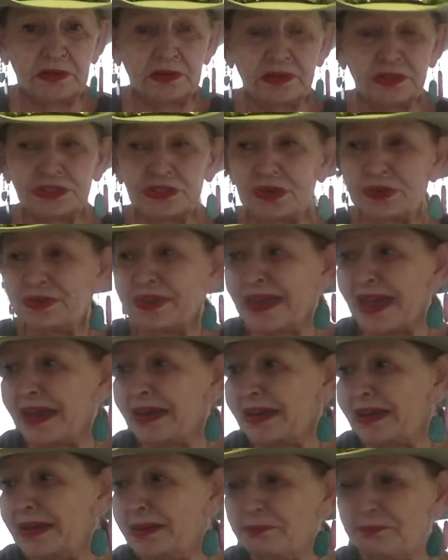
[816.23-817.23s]
So that
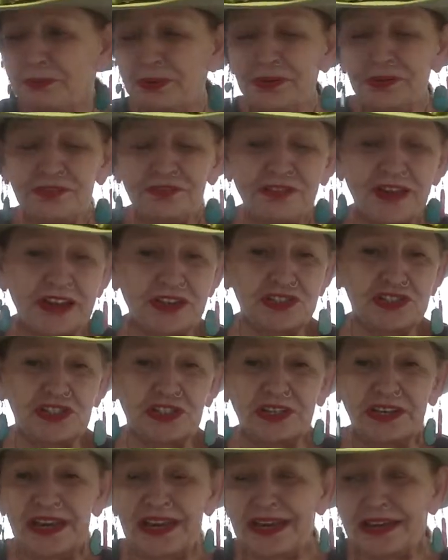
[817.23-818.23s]

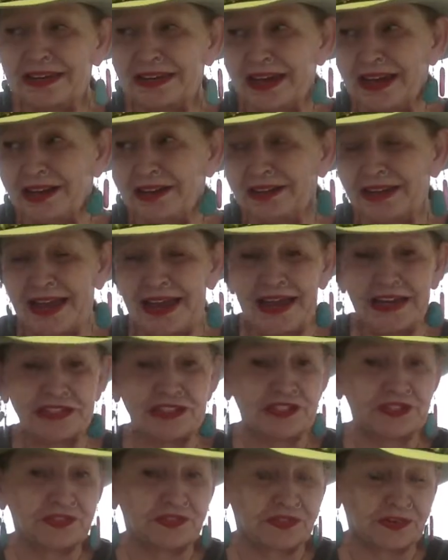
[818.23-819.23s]
imperfection cannot
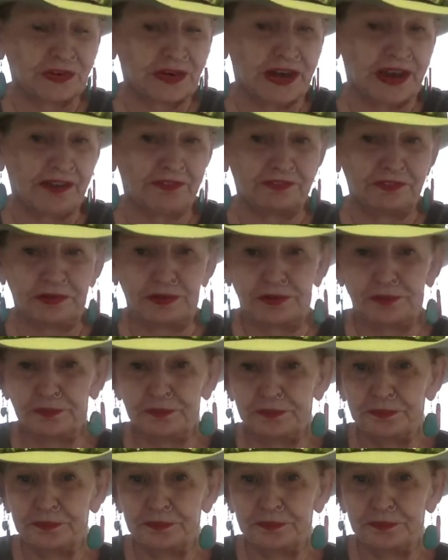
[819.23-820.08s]
last forever.